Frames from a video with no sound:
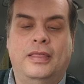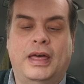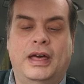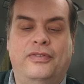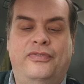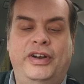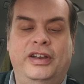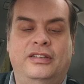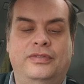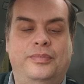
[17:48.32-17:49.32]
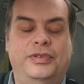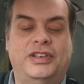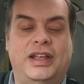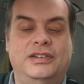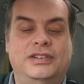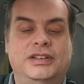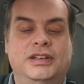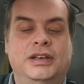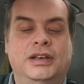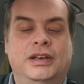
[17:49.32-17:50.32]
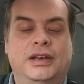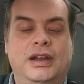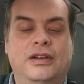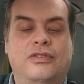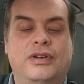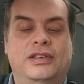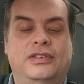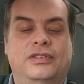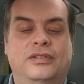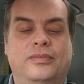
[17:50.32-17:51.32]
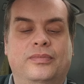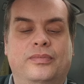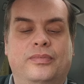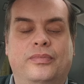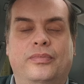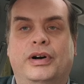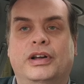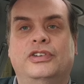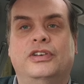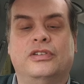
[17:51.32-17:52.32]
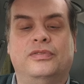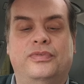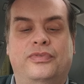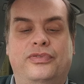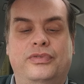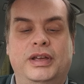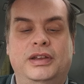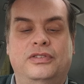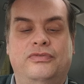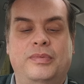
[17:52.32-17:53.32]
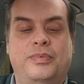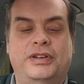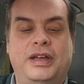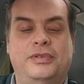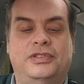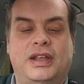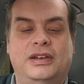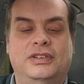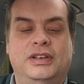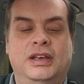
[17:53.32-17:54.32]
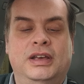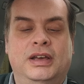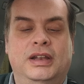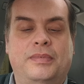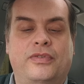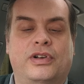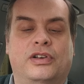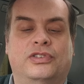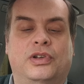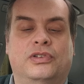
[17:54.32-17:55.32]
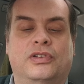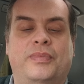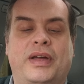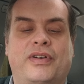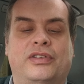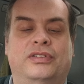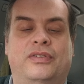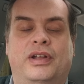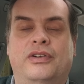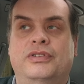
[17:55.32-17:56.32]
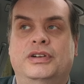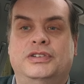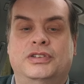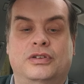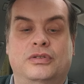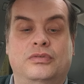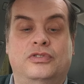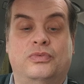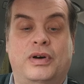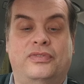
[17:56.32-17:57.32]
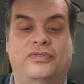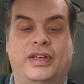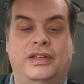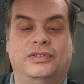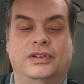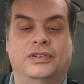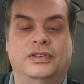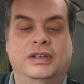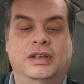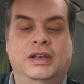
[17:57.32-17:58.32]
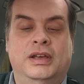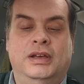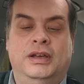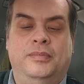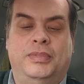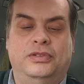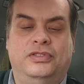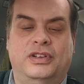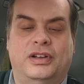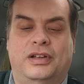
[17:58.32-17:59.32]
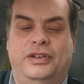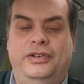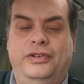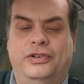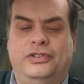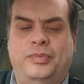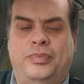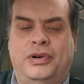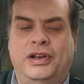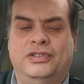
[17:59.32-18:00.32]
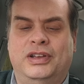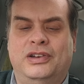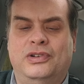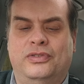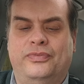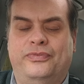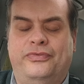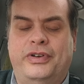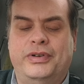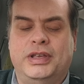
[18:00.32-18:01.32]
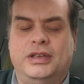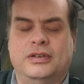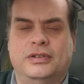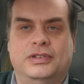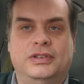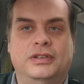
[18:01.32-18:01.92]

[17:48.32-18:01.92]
37% increase. Market share has gone from 3% to 3.8%. Number of cars sold has gone from 8,700 to 12,000. Polestar, not surprising, not very good.